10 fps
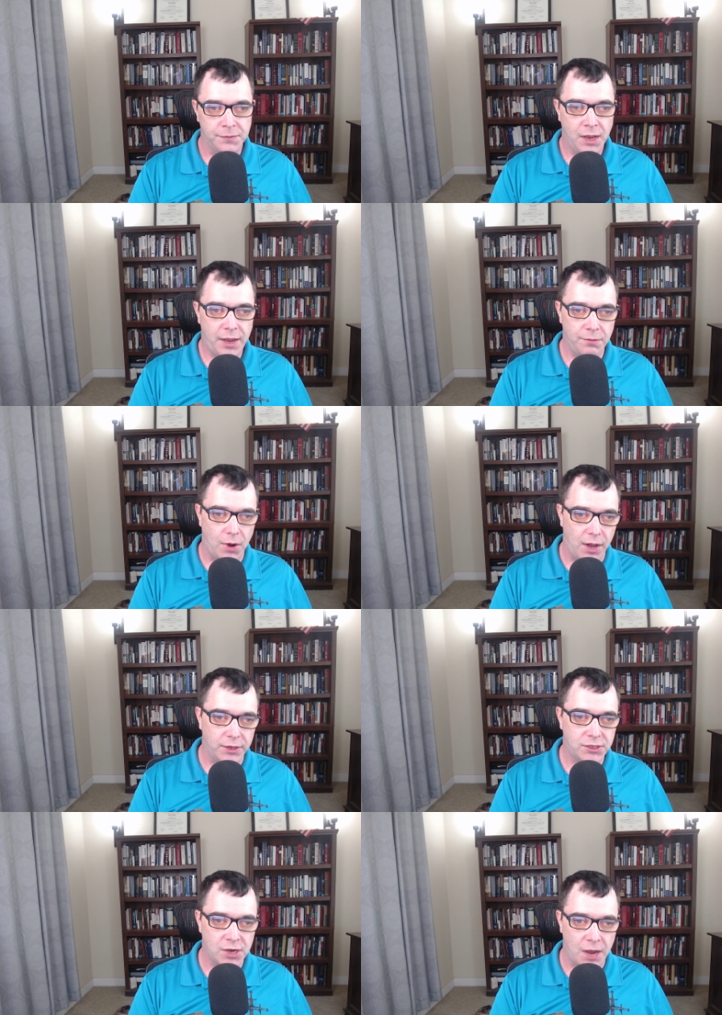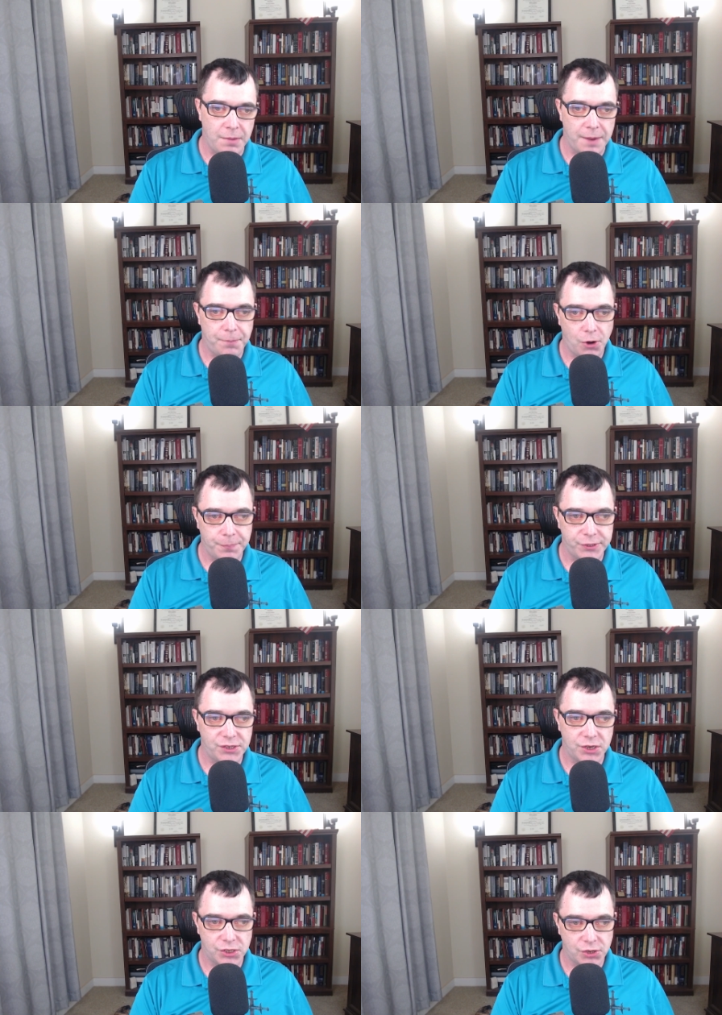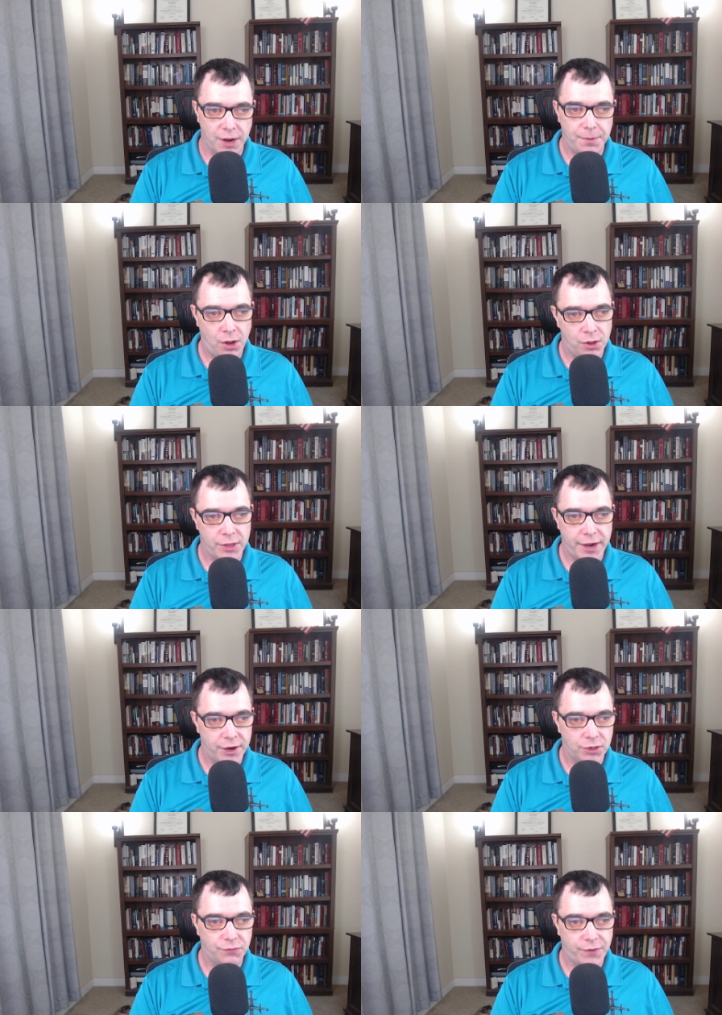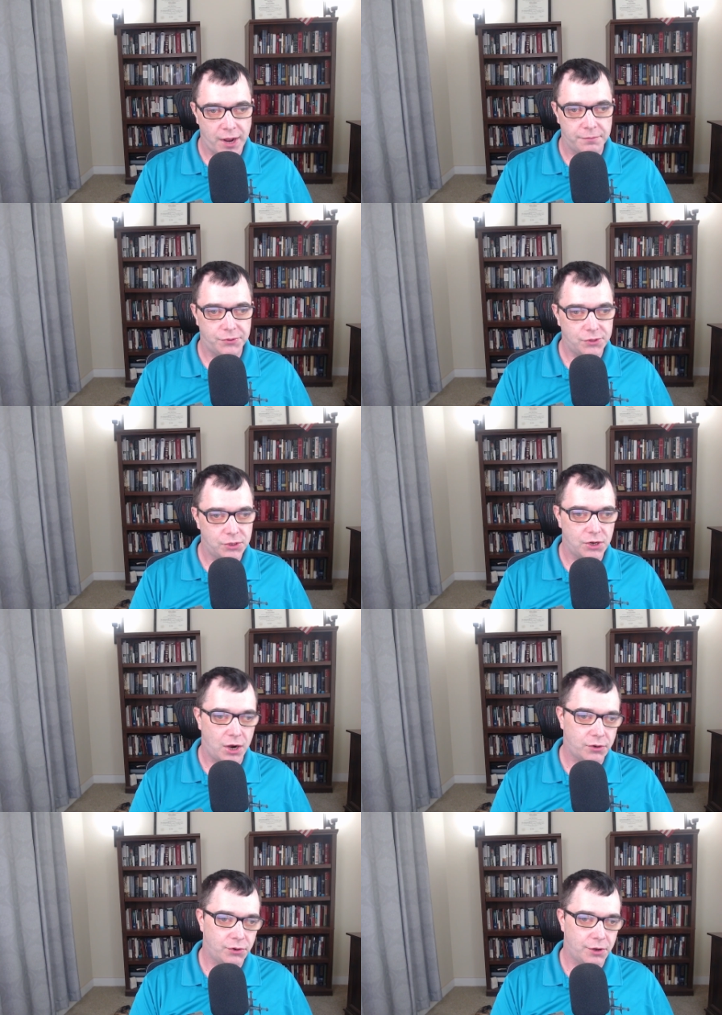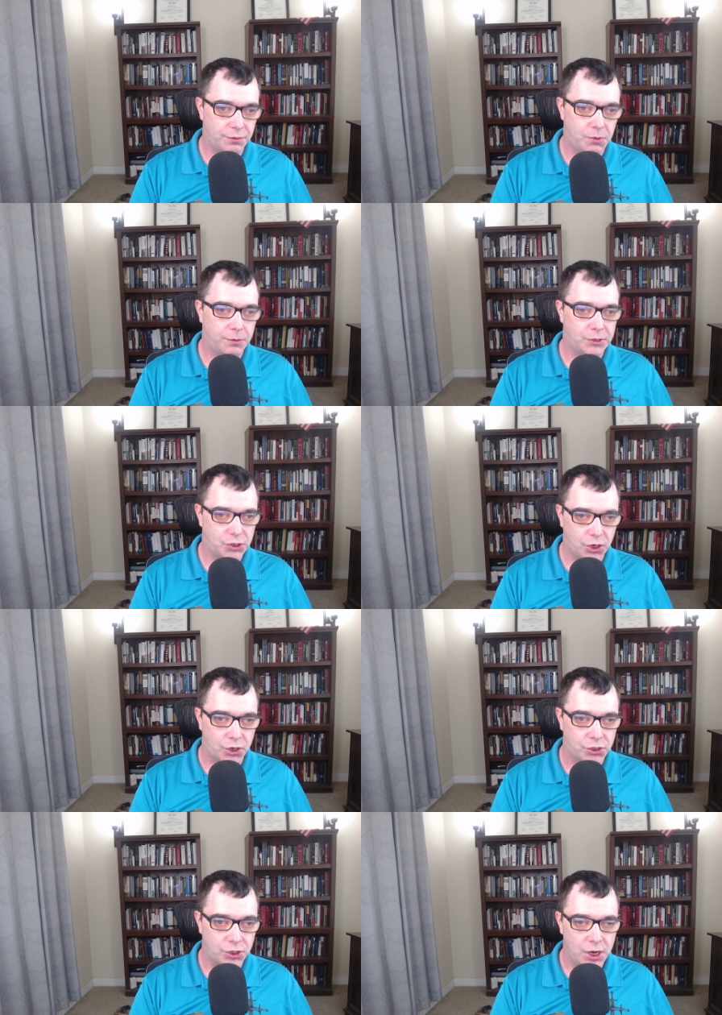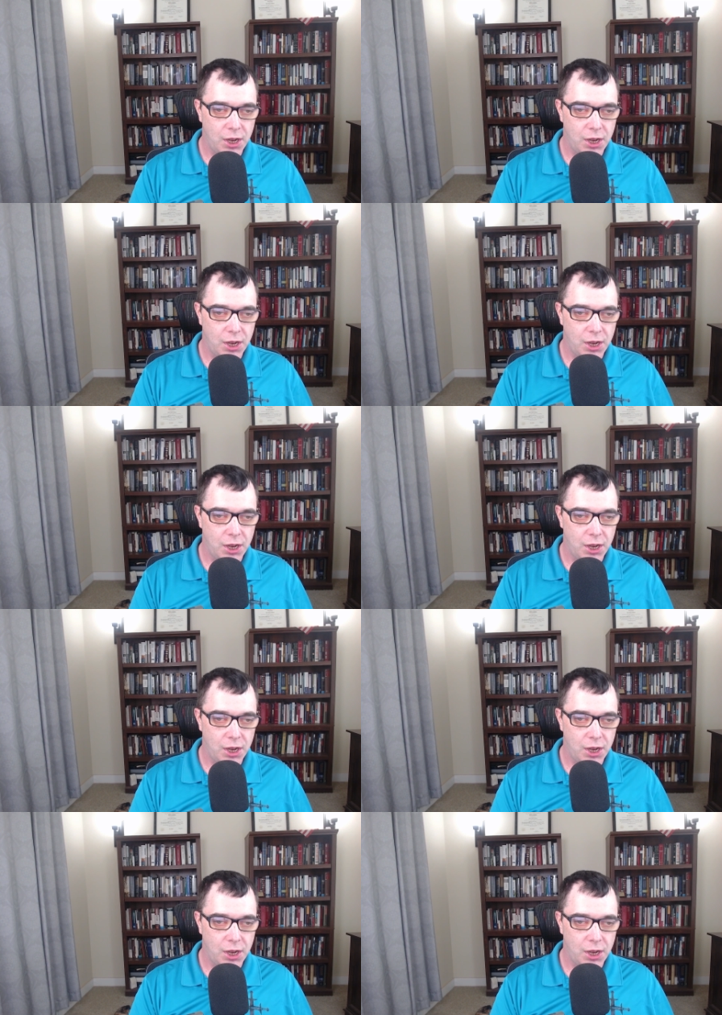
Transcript: And while it's not my purpose to describe all the errors found within the doctrine of the Mormon Church,